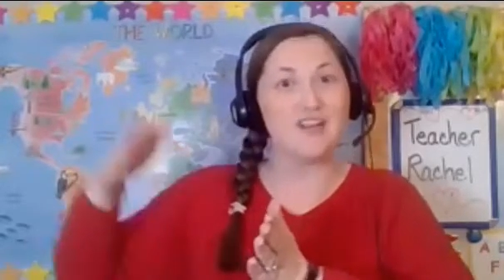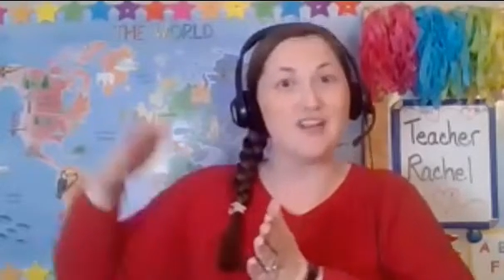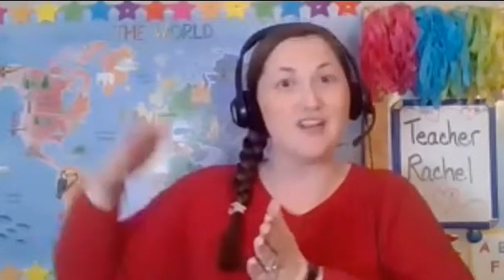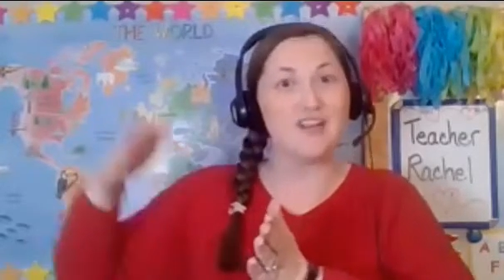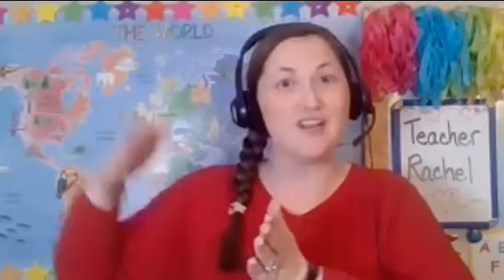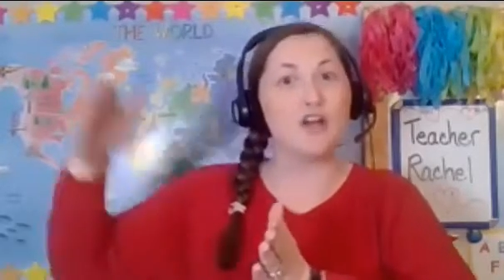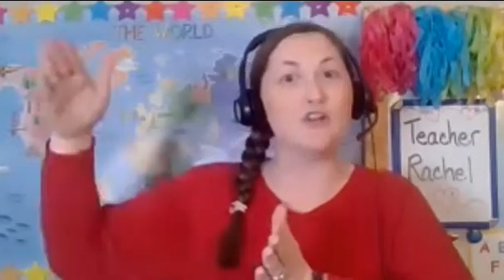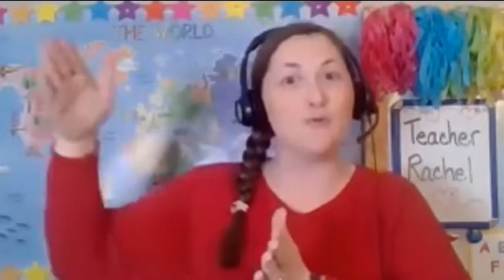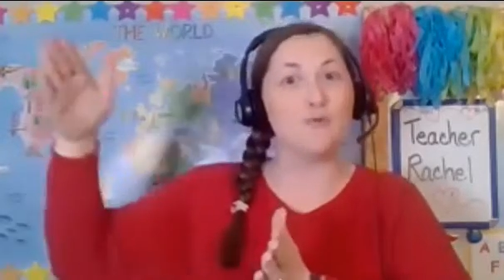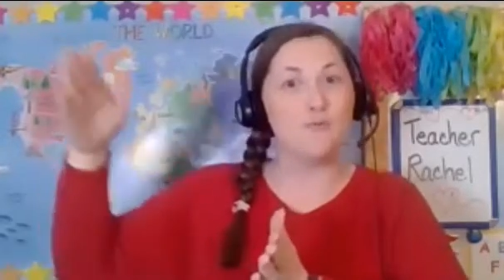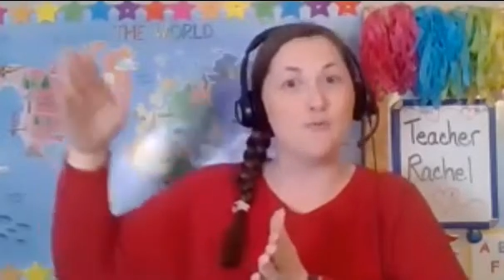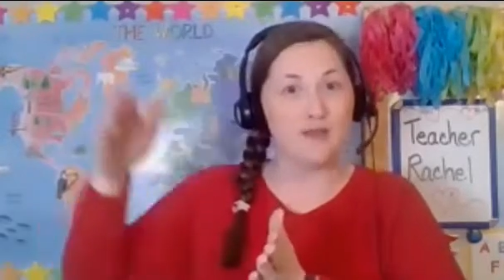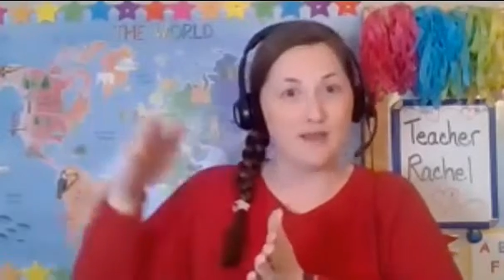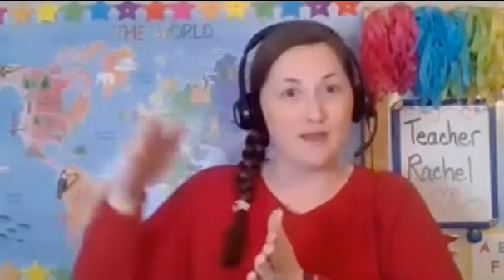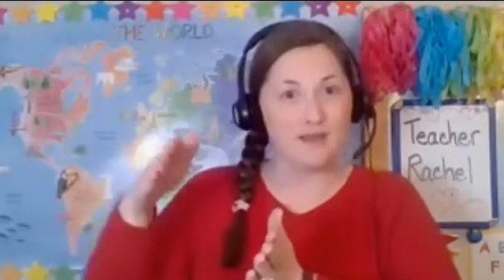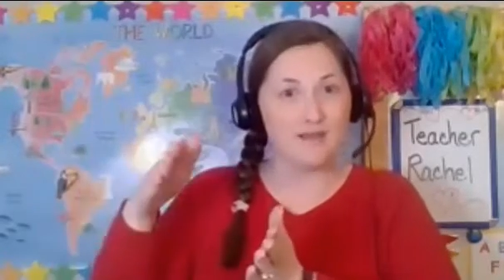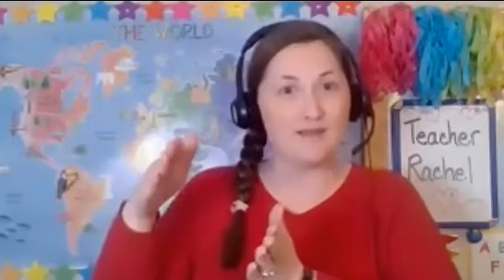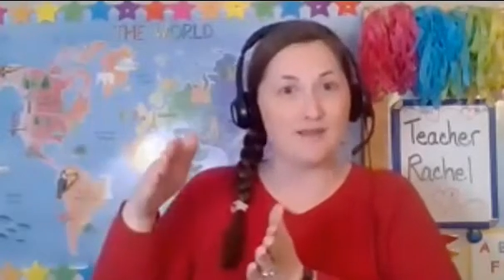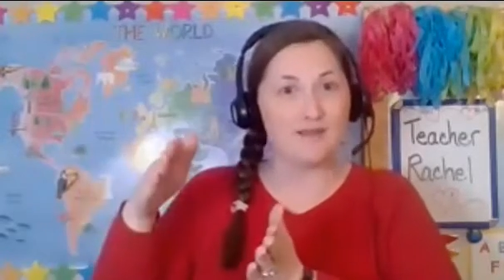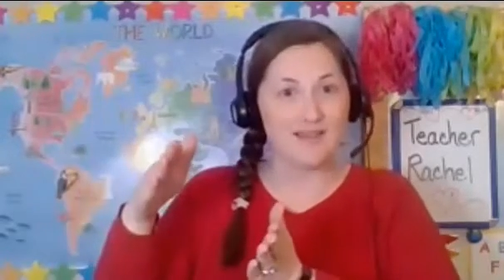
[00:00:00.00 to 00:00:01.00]
not do
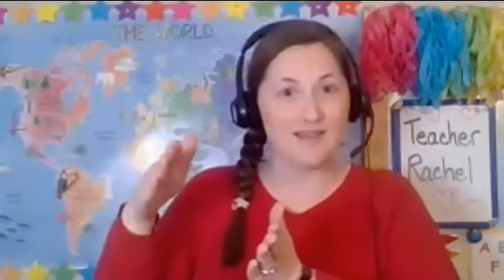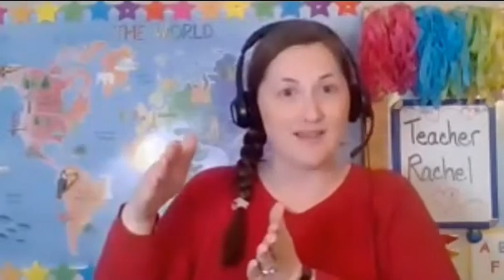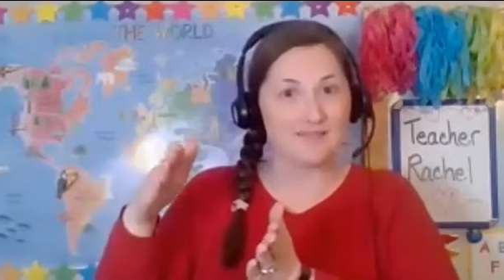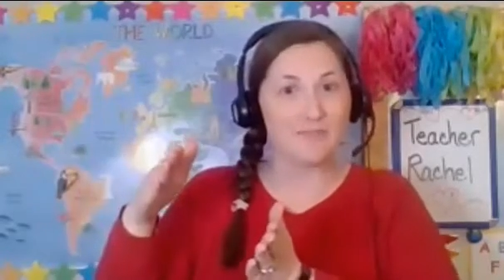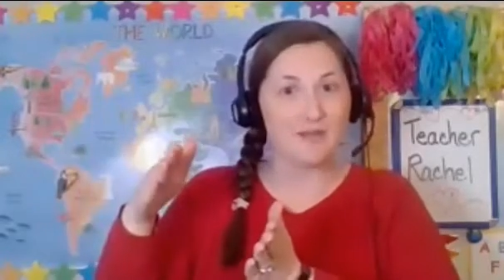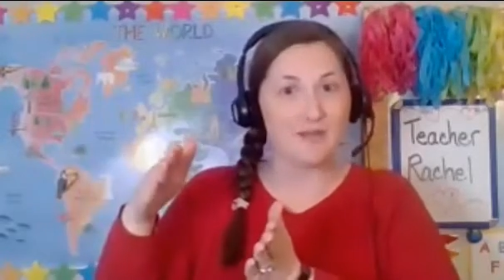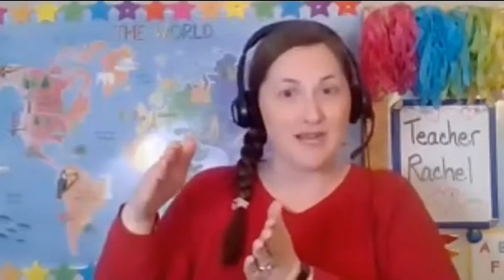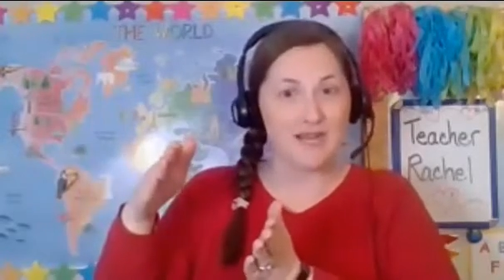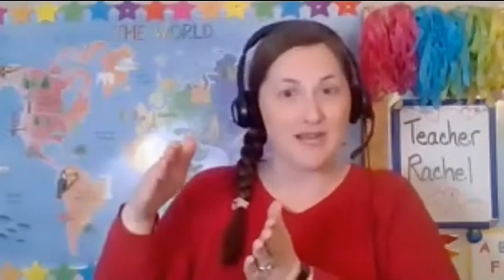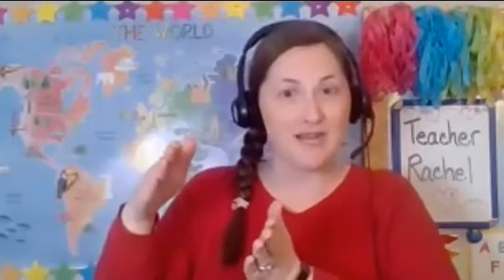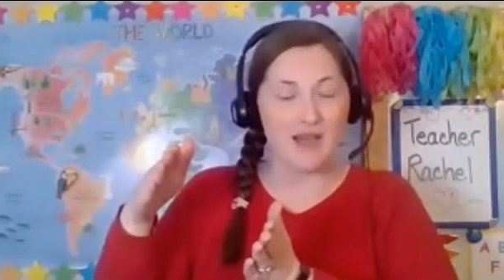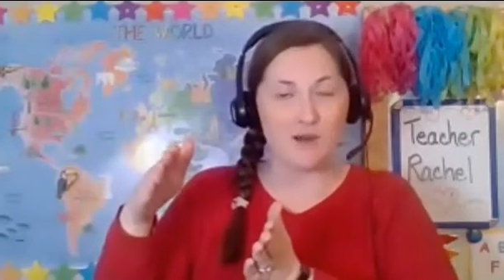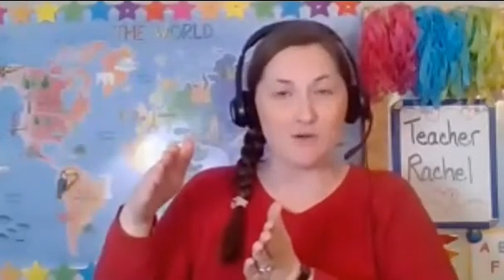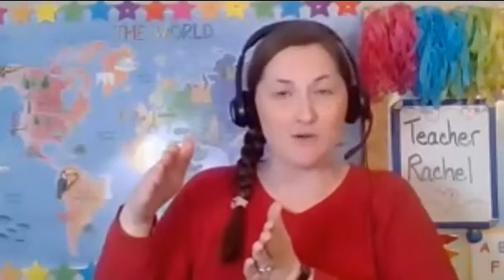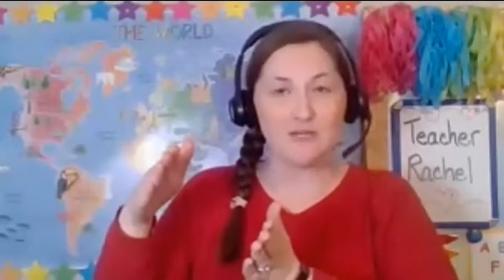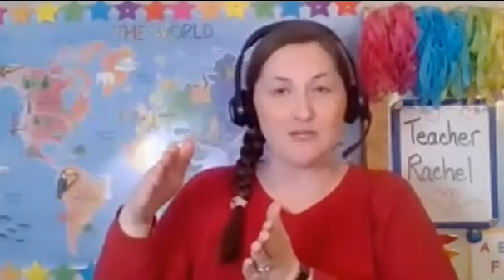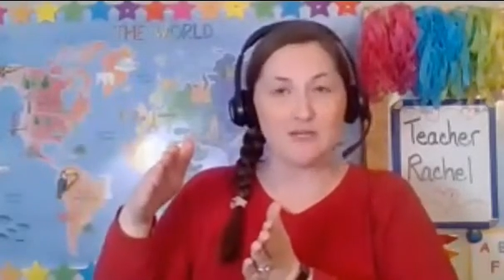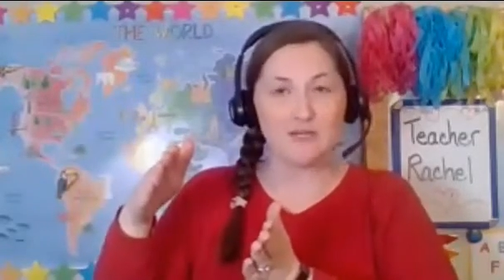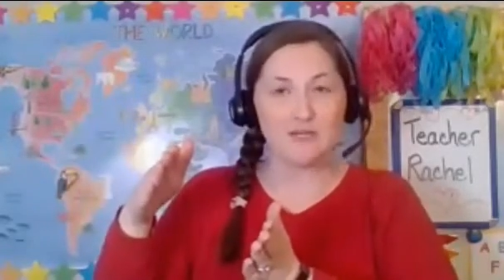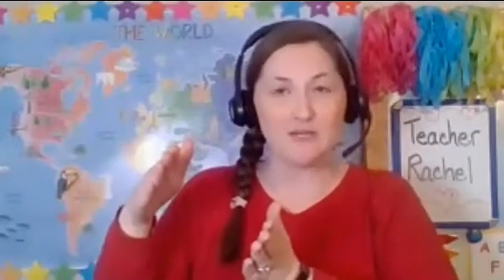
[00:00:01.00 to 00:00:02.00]
as many
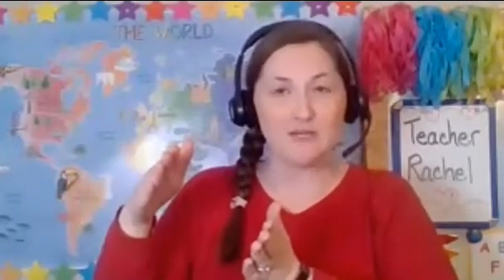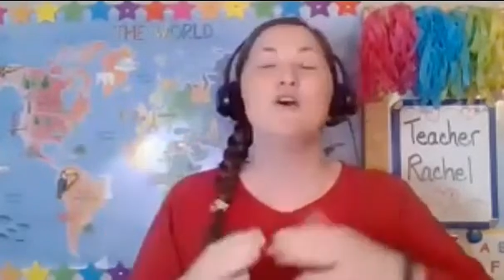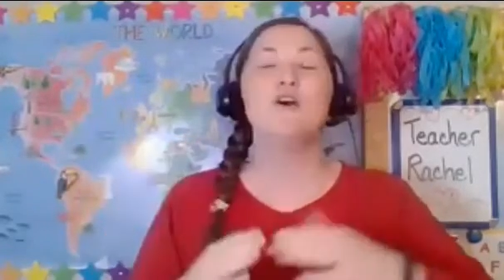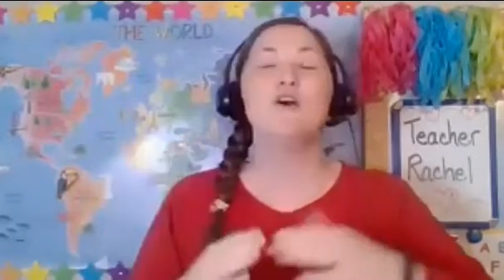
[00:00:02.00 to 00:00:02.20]
hours.